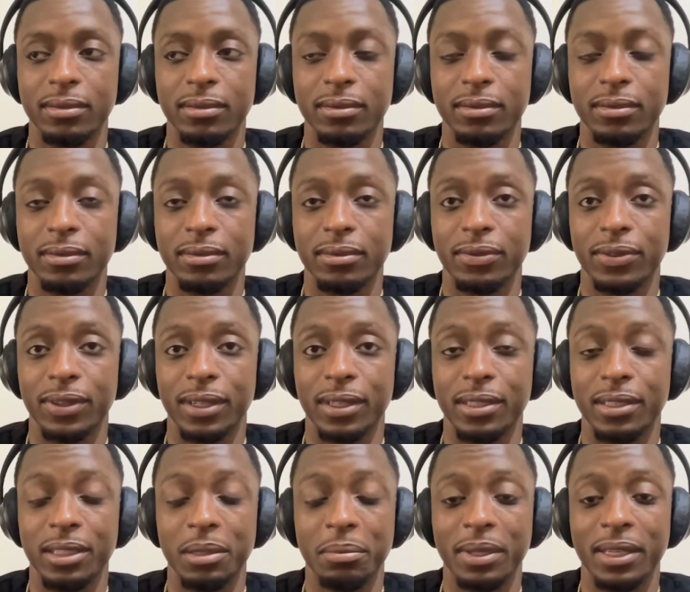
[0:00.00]
fell
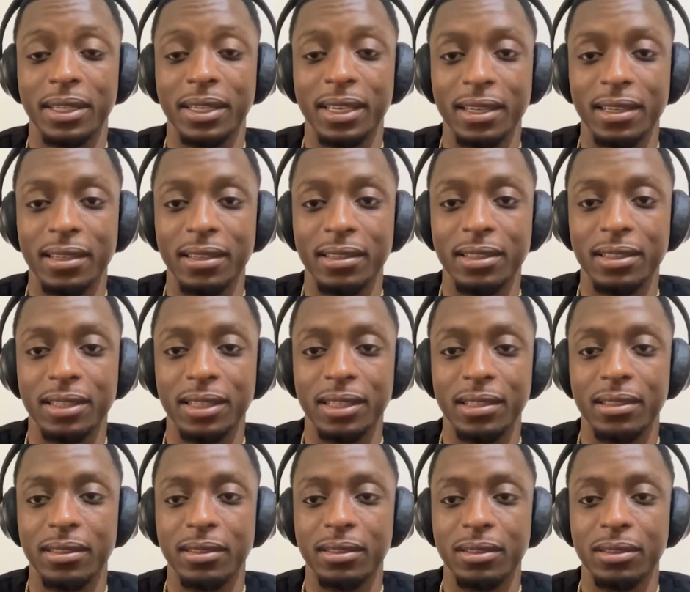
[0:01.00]
asleep again, just
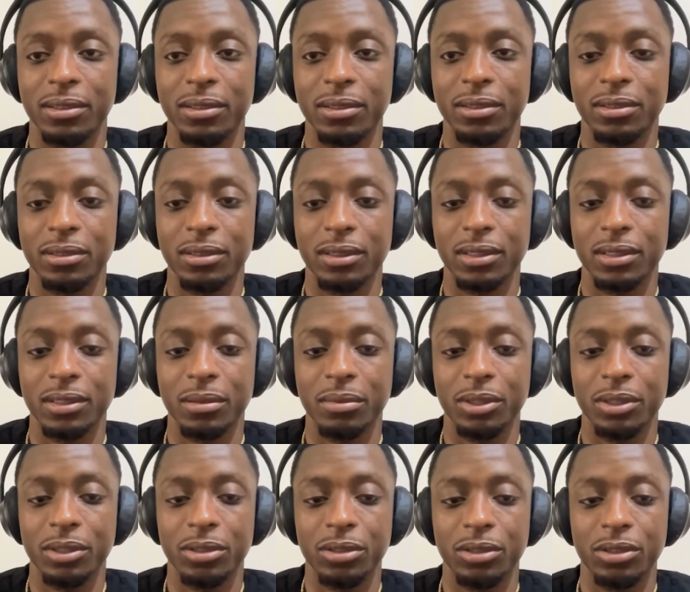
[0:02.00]
thinking, it's gonna be a
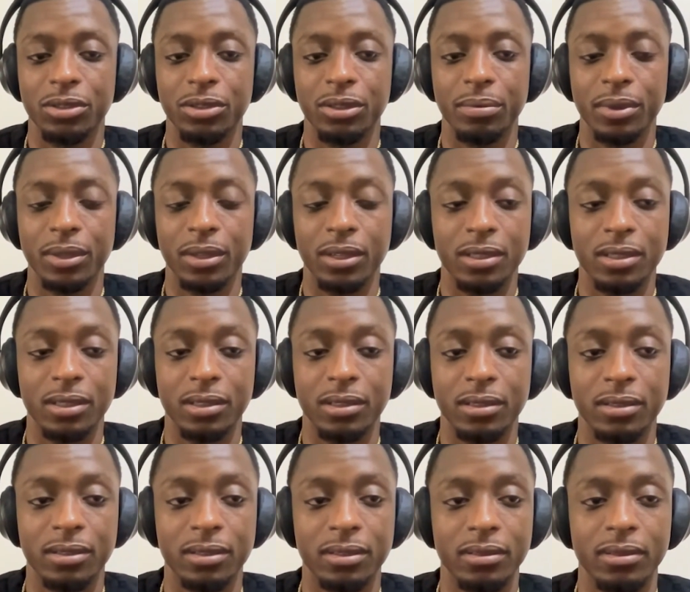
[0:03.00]
short trip, and all of a
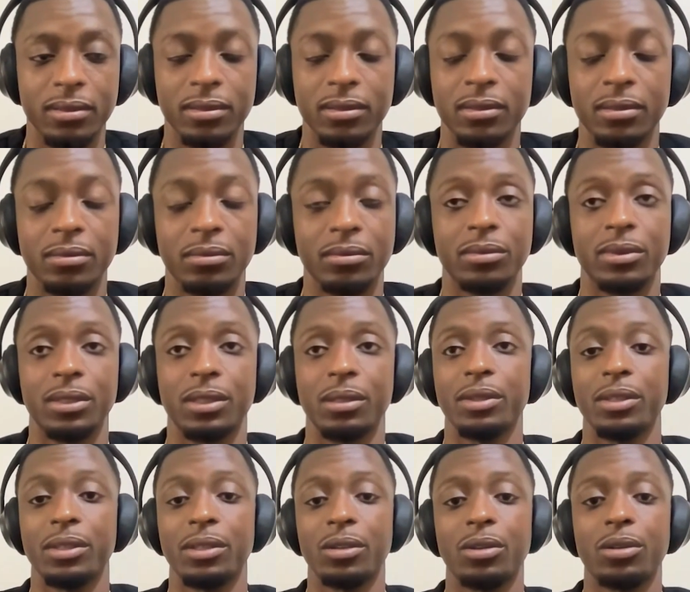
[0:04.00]
sudden we're in the
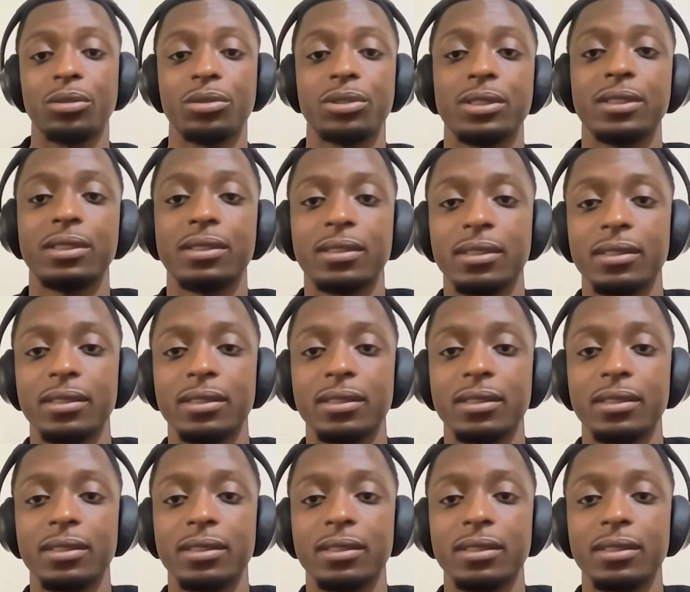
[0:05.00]
middle of the ocean.